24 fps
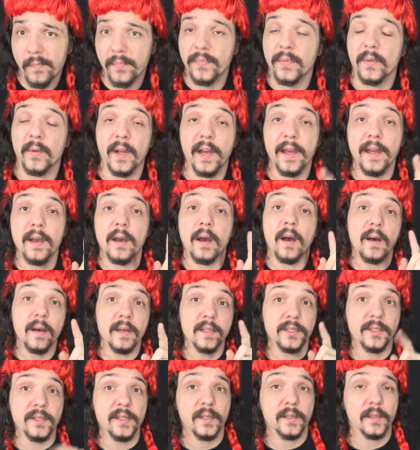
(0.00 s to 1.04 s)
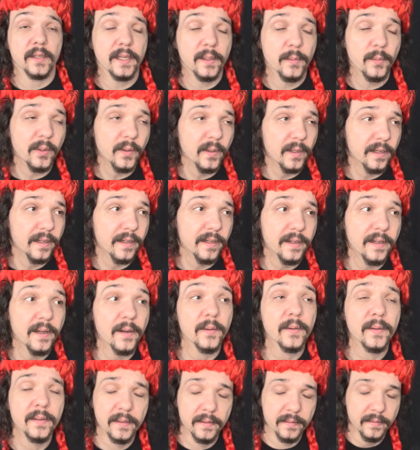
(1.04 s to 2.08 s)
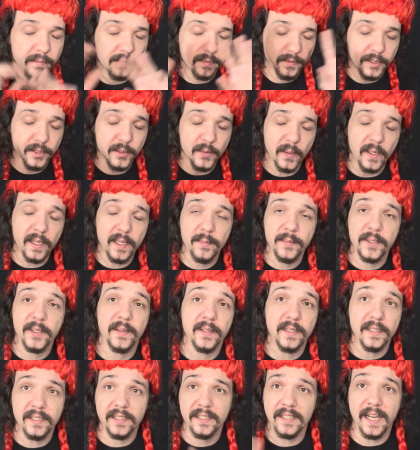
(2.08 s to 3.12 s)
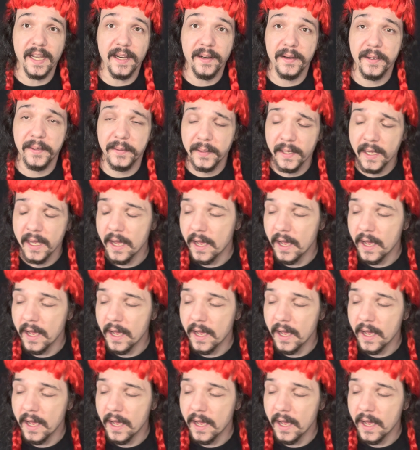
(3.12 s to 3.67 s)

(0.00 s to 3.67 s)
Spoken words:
Right? Also, important to note, just while I'm doing this, side note,